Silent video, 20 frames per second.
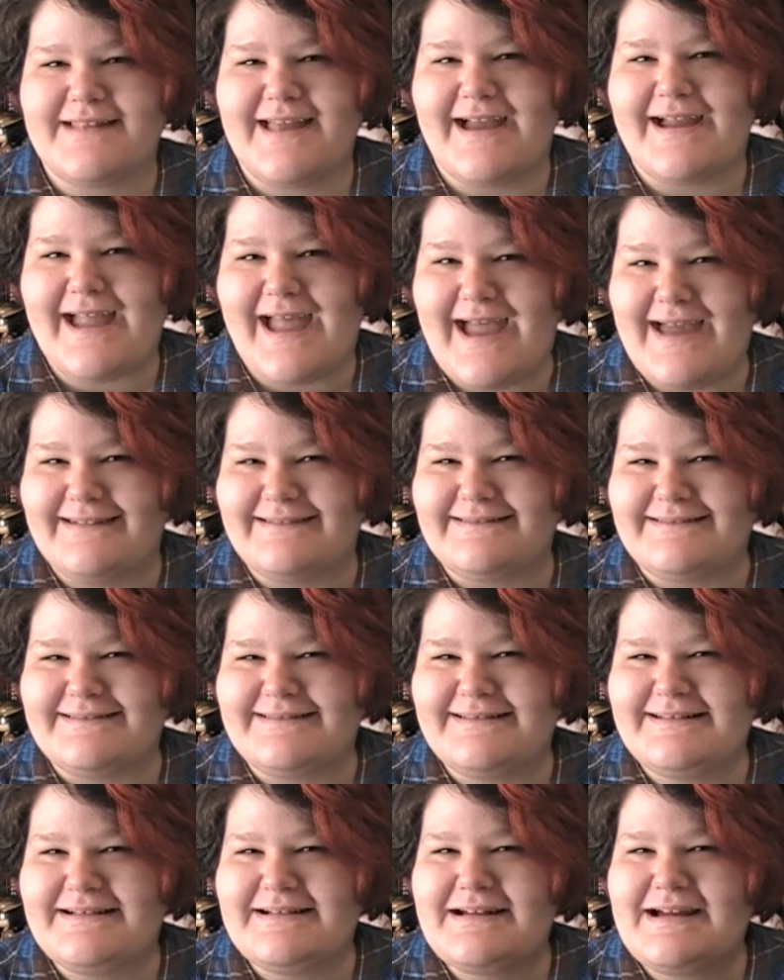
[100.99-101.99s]
Again,
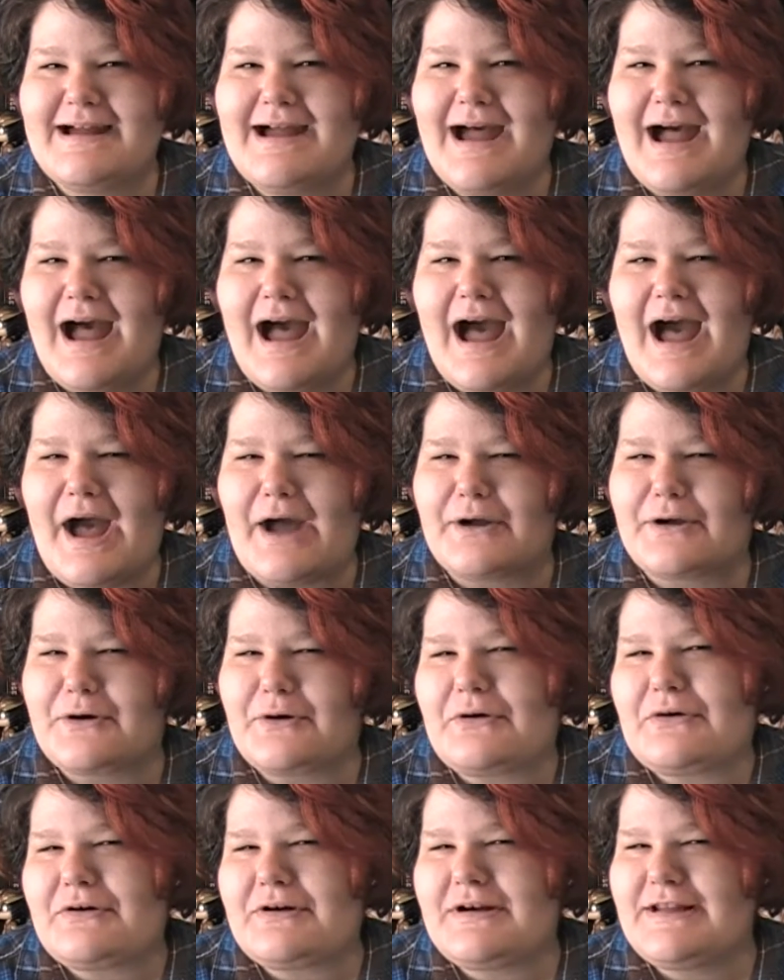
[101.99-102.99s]

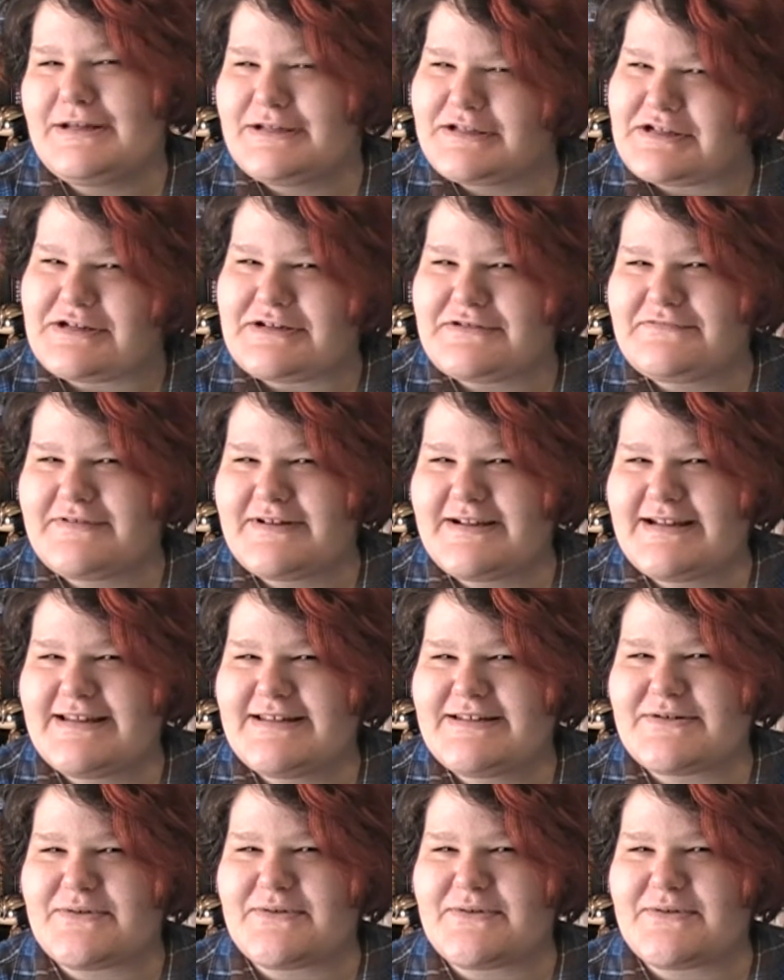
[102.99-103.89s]
according to Goodreads,